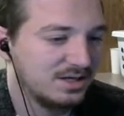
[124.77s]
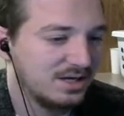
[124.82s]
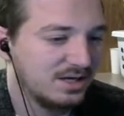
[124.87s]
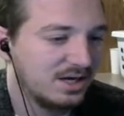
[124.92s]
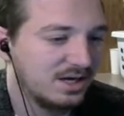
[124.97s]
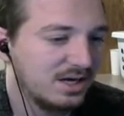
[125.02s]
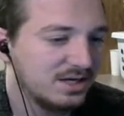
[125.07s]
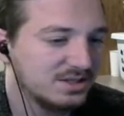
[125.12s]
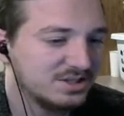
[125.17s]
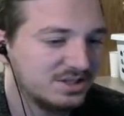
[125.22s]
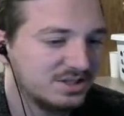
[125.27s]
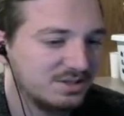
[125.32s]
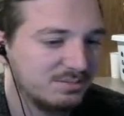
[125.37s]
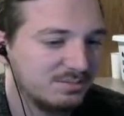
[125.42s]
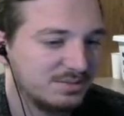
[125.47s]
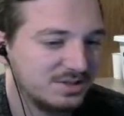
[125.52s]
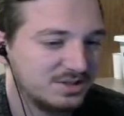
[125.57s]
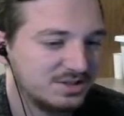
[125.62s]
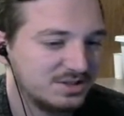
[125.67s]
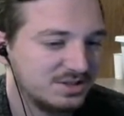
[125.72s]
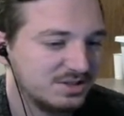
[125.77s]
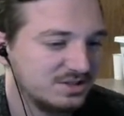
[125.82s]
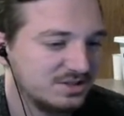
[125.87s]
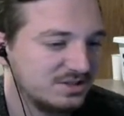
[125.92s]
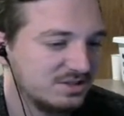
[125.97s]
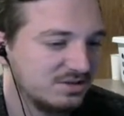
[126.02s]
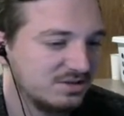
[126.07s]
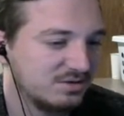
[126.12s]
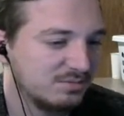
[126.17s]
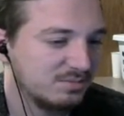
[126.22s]
Ashei mentioned
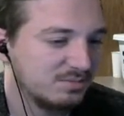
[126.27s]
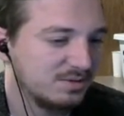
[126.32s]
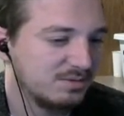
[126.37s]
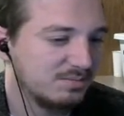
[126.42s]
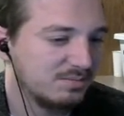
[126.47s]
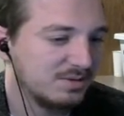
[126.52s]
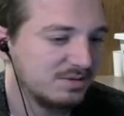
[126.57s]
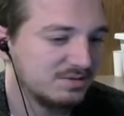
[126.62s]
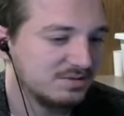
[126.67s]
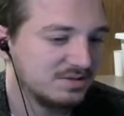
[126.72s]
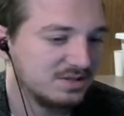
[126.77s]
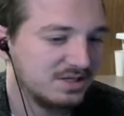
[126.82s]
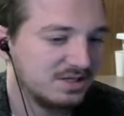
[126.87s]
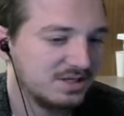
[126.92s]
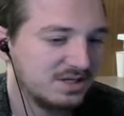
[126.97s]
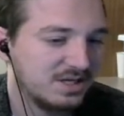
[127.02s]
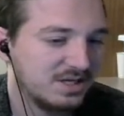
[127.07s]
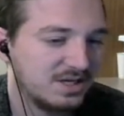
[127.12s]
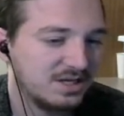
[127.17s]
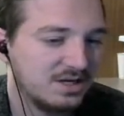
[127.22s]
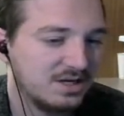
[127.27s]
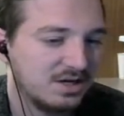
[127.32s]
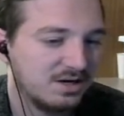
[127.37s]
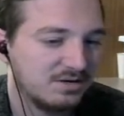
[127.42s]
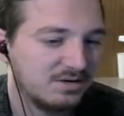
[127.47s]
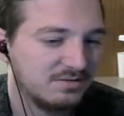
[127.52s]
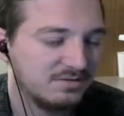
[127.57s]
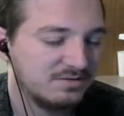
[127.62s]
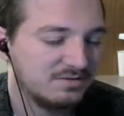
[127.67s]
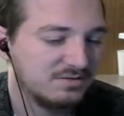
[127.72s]
Snow Peak Mountain and headed off.